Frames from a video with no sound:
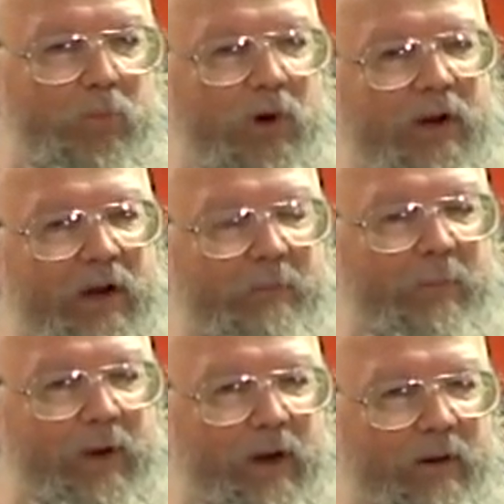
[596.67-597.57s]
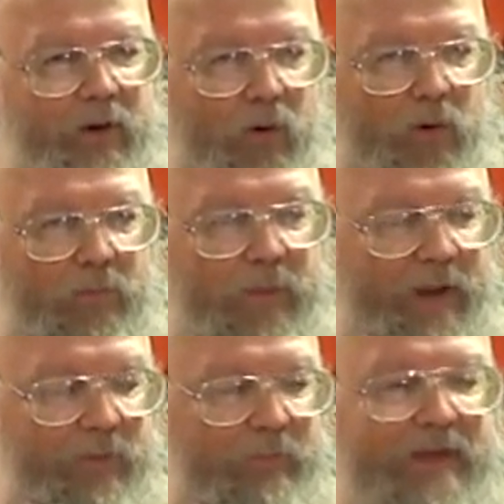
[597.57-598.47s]
book, uh, a whole
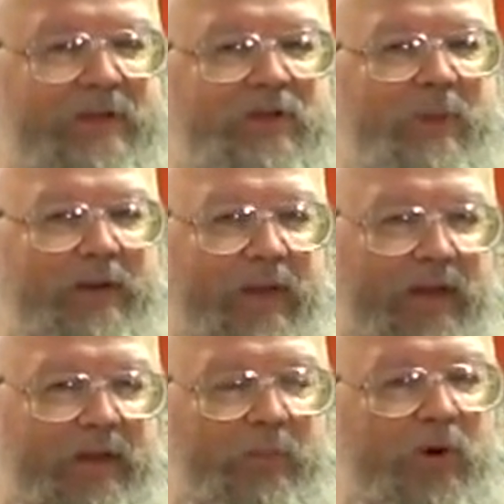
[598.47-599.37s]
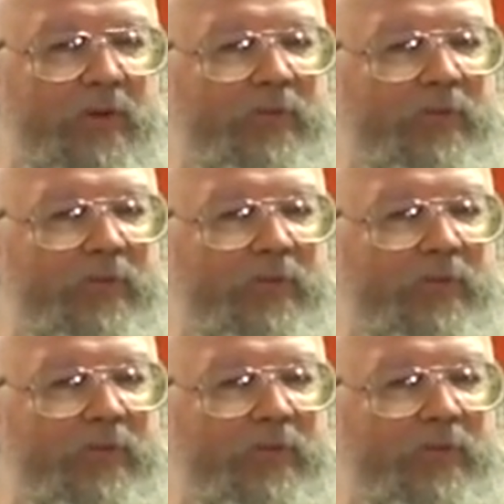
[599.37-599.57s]
Bible message about that in the book of